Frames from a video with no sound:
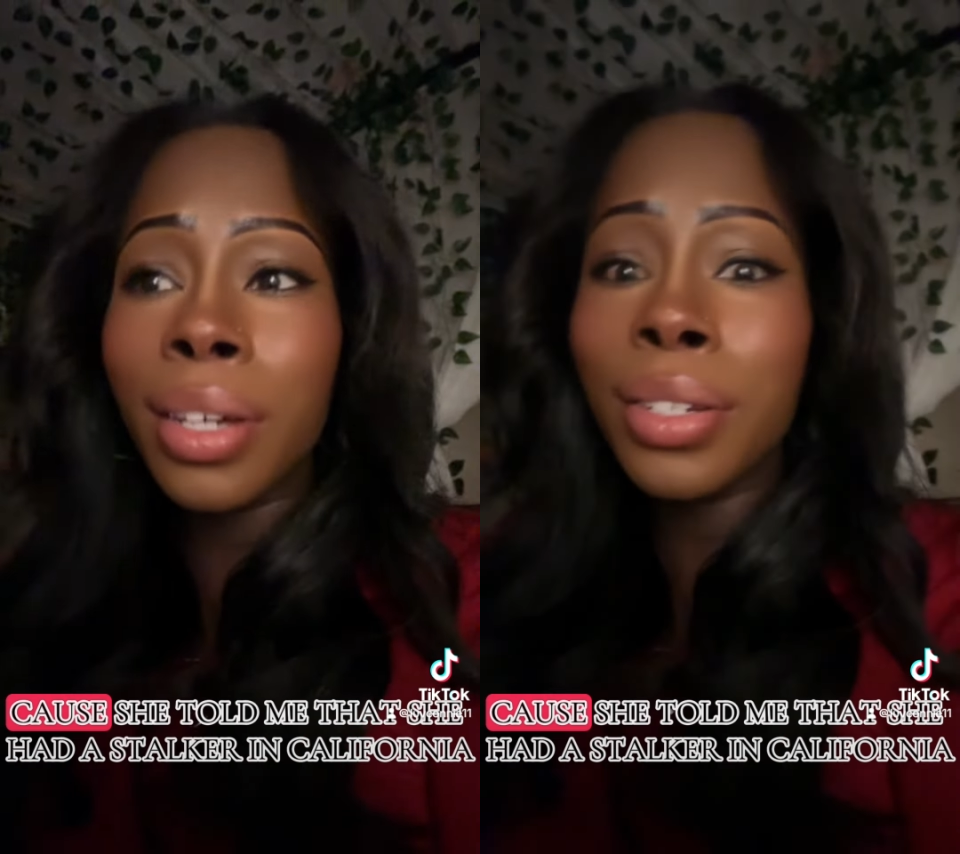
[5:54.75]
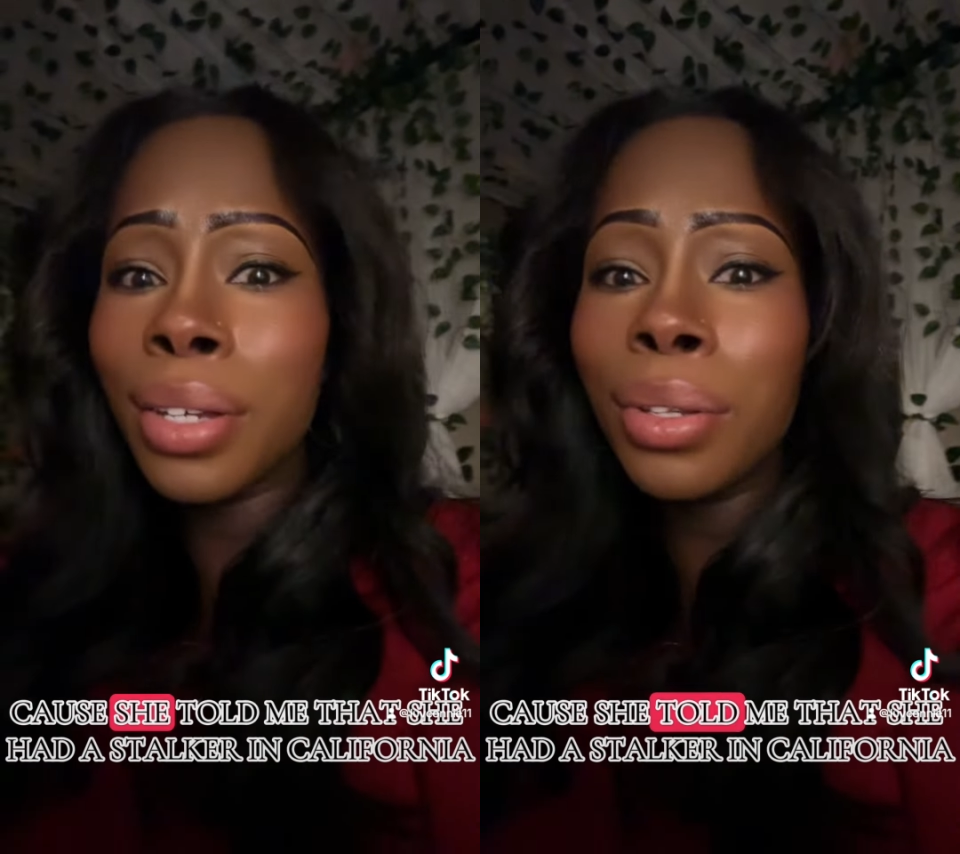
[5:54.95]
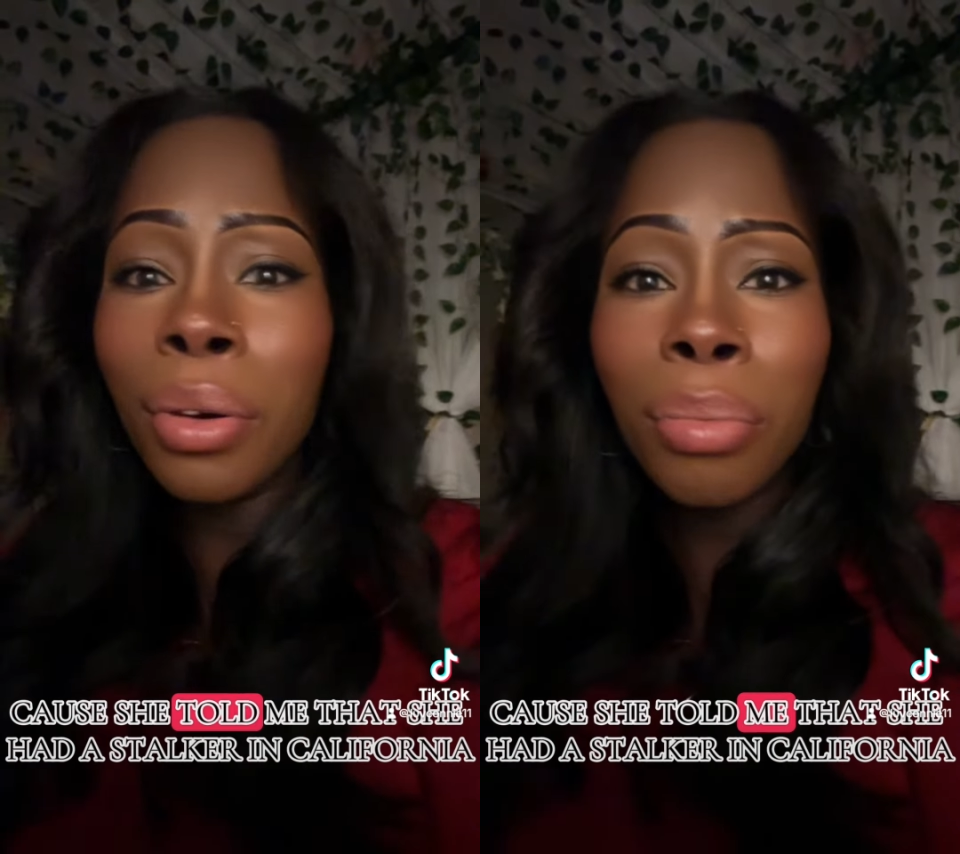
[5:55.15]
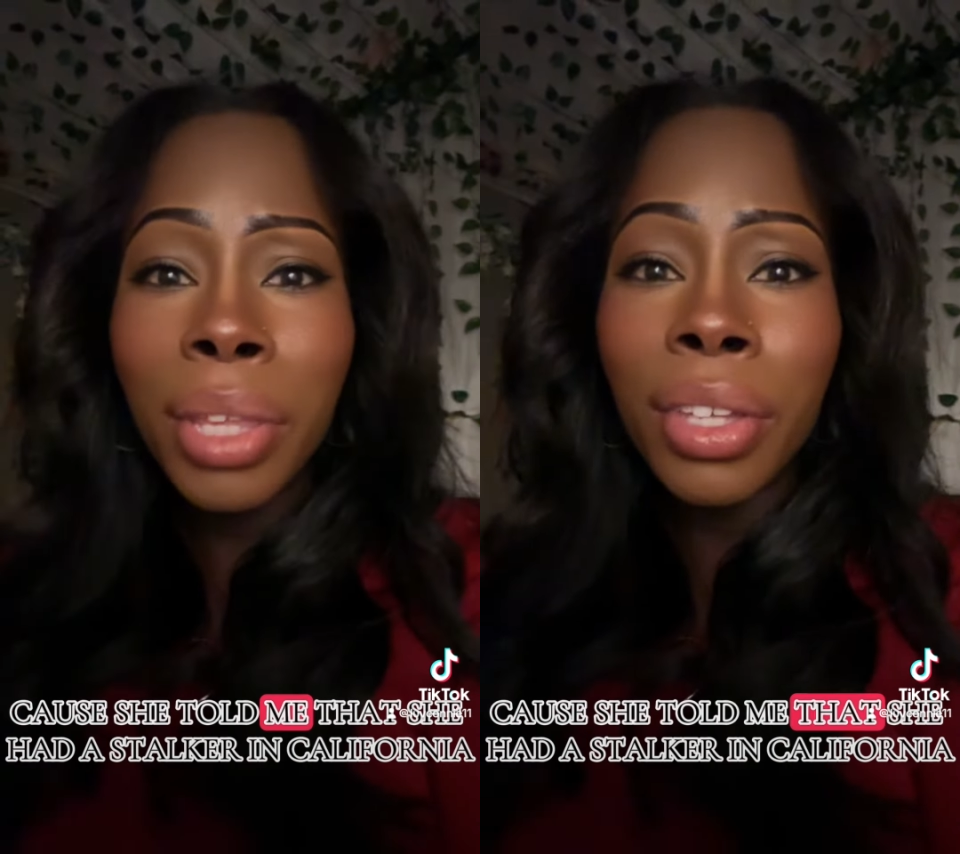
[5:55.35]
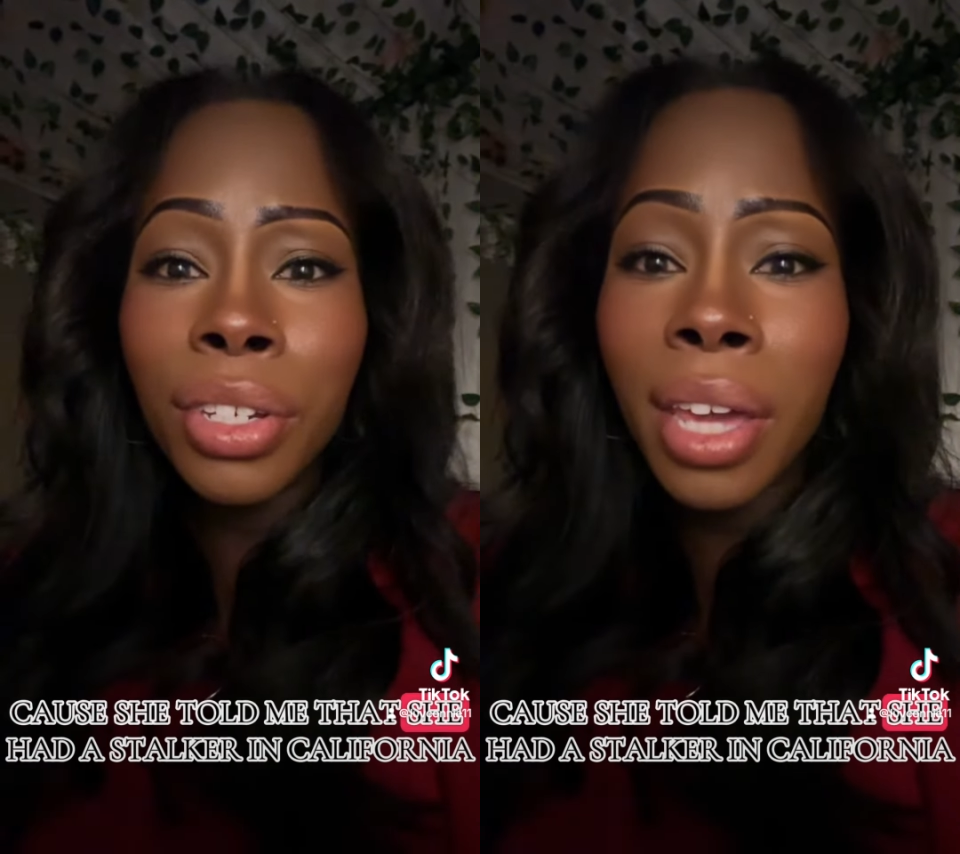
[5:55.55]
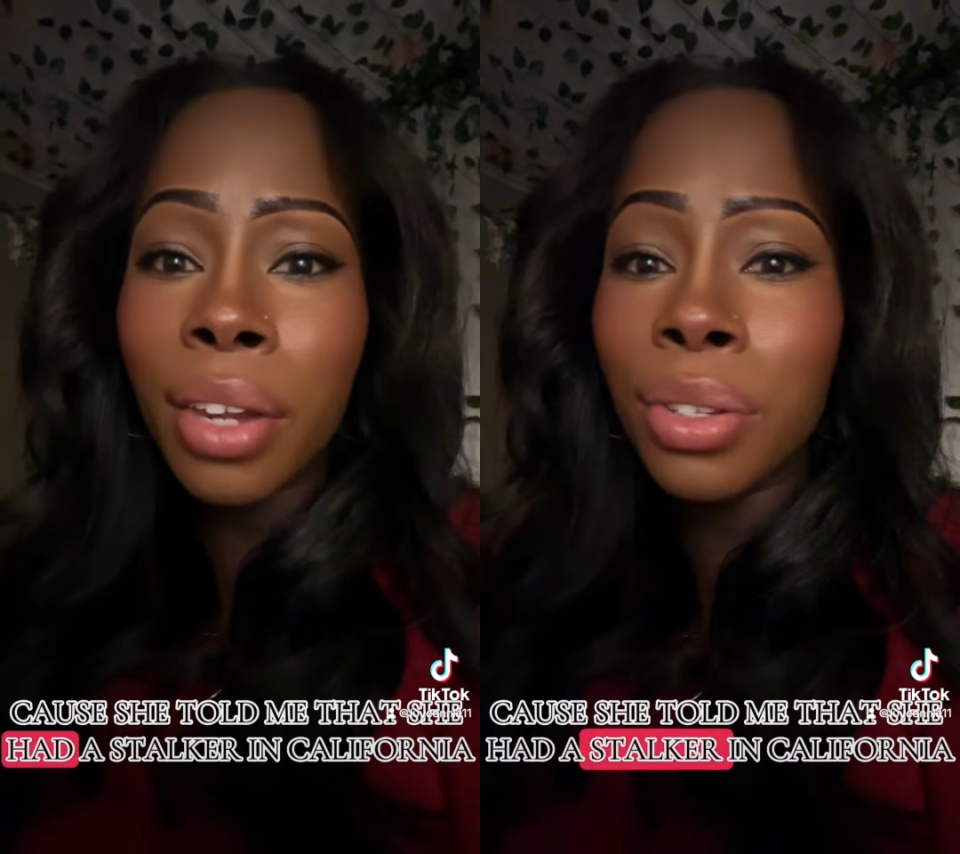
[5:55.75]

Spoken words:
because she told me that she had